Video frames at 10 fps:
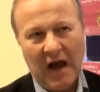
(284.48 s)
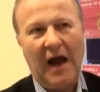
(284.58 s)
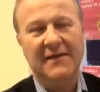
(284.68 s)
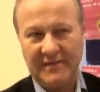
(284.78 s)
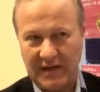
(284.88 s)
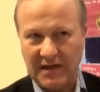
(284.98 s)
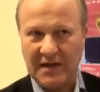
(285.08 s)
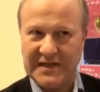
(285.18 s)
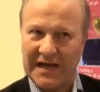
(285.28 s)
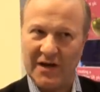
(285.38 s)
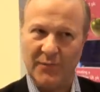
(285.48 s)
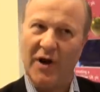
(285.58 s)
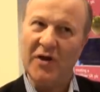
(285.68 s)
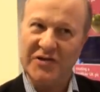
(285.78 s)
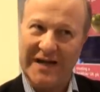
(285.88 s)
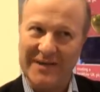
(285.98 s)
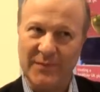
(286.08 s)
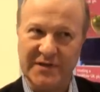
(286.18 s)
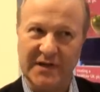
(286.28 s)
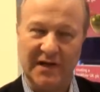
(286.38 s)
I think a tailored approach is
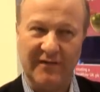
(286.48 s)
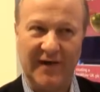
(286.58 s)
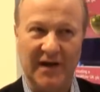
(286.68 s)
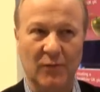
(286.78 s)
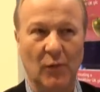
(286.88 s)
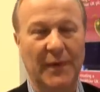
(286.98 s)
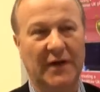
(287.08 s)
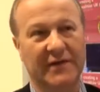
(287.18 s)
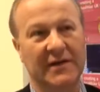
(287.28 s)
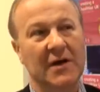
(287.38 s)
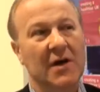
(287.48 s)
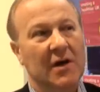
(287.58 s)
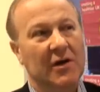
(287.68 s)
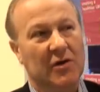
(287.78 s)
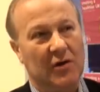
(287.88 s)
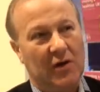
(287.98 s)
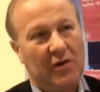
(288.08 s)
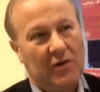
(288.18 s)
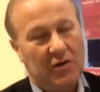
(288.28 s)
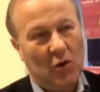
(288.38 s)
particularly valuable because
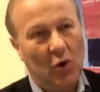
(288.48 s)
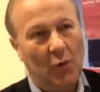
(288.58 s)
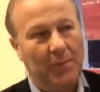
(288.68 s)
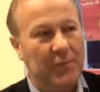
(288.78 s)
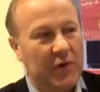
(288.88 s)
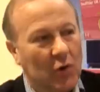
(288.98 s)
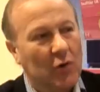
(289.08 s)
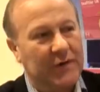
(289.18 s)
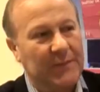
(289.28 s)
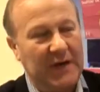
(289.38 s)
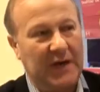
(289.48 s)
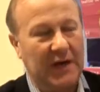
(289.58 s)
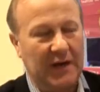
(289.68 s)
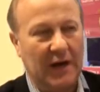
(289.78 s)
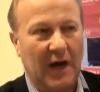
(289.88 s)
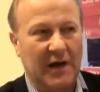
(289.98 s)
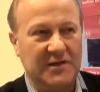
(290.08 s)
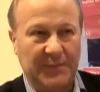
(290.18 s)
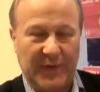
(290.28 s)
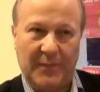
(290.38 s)
you're speaking
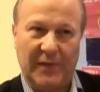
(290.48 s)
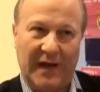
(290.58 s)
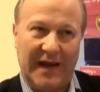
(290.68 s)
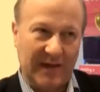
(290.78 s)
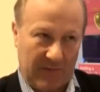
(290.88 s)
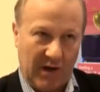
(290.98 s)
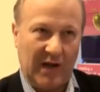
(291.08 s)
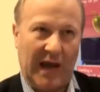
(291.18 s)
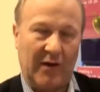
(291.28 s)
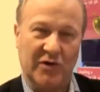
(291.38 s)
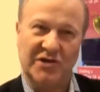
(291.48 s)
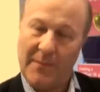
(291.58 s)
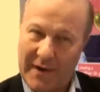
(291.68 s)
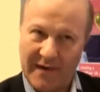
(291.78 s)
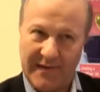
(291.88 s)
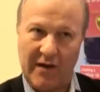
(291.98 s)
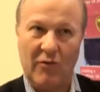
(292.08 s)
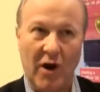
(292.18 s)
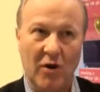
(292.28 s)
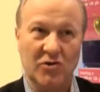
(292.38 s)
to people in their own language about their
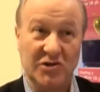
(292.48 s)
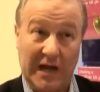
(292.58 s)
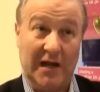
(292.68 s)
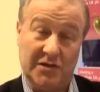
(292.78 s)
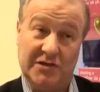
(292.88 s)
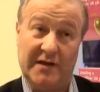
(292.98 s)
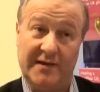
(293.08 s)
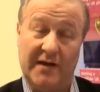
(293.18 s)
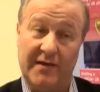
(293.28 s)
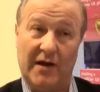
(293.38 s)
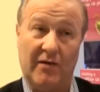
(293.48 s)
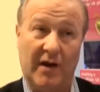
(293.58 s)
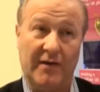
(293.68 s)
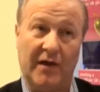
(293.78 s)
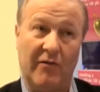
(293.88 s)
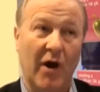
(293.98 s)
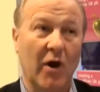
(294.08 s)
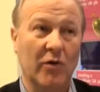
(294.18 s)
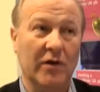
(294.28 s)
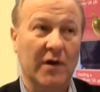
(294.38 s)
own challenges and their
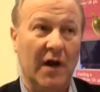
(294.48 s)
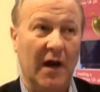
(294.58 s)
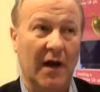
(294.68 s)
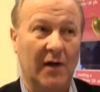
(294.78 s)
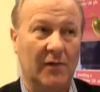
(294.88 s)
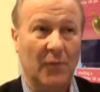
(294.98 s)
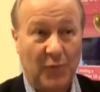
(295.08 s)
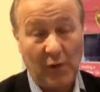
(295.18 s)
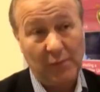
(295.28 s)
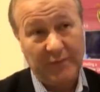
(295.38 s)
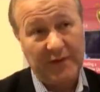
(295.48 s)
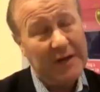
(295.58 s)
own problems.